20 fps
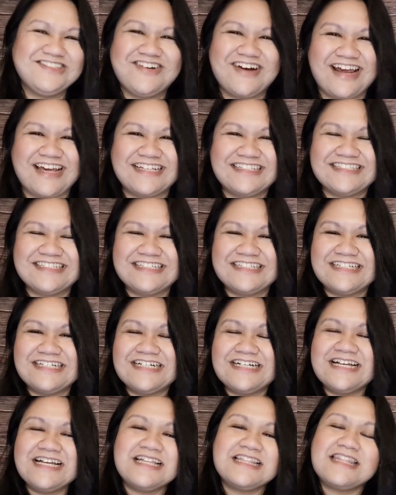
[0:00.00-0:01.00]
Great.
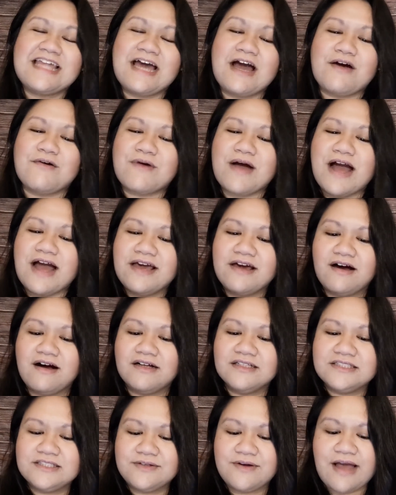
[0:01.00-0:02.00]
Now, I
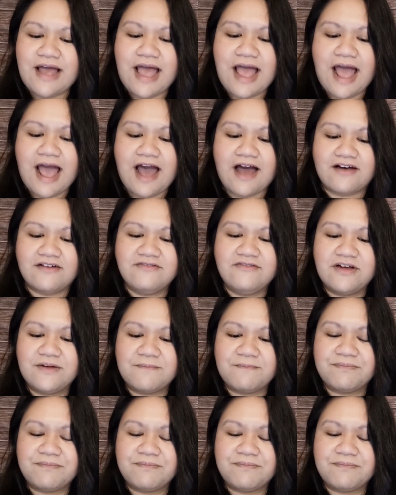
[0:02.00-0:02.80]
also have